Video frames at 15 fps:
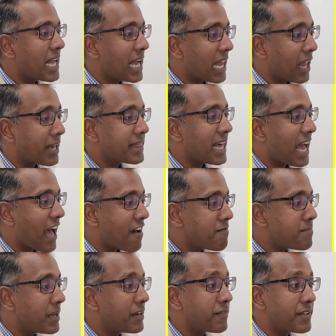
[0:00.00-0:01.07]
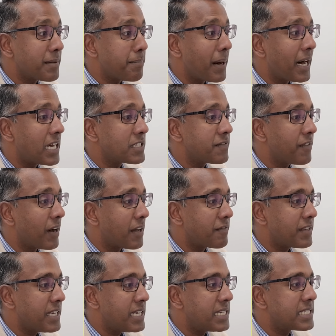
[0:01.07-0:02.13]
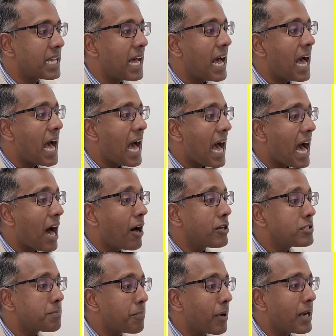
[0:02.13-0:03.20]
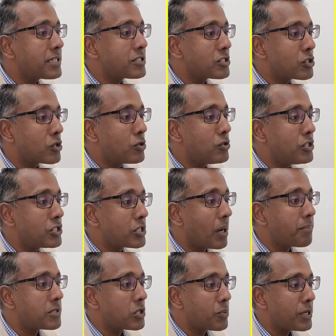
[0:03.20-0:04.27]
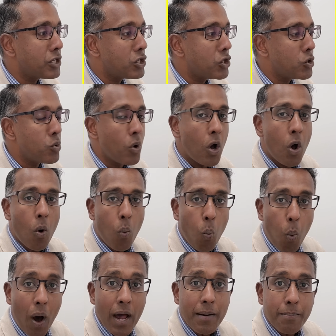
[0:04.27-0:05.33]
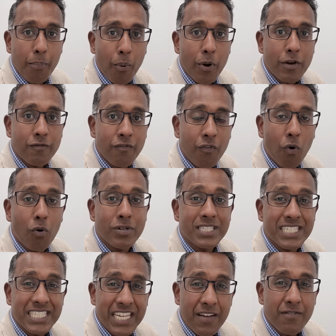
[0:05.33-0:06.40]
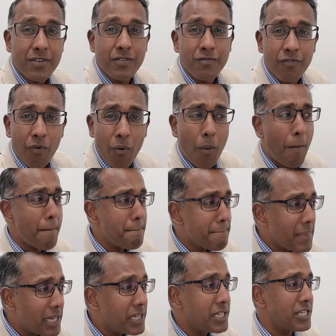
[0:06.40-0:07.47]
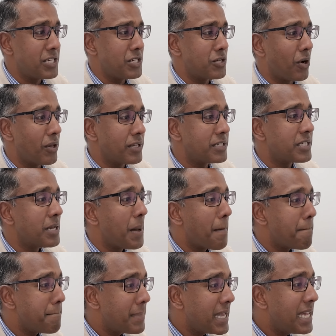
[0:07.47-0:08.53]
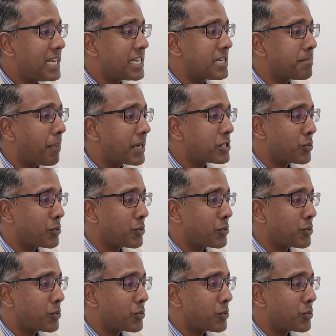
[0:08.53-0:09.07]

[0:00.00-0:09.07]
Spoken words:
like they have been for the past 5 years, house prices could jump to a new $1.474 million median by